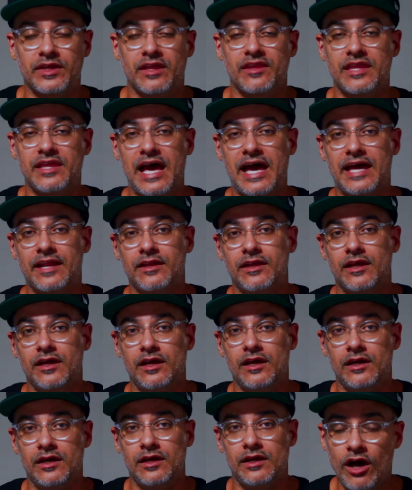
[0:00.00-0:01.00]
that
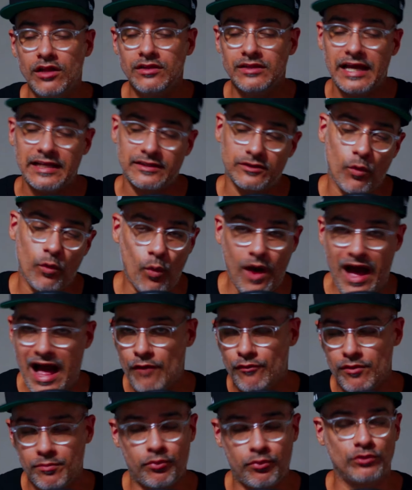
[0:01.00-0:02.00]
unlike the
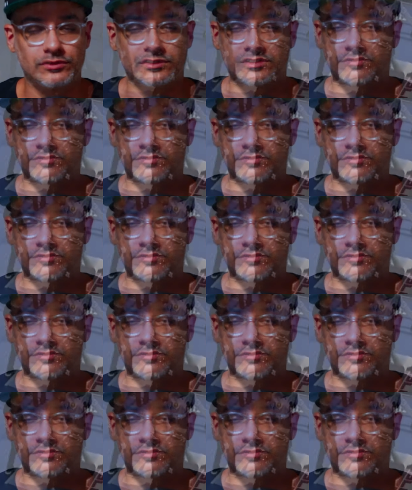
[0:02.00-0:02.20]
wild reports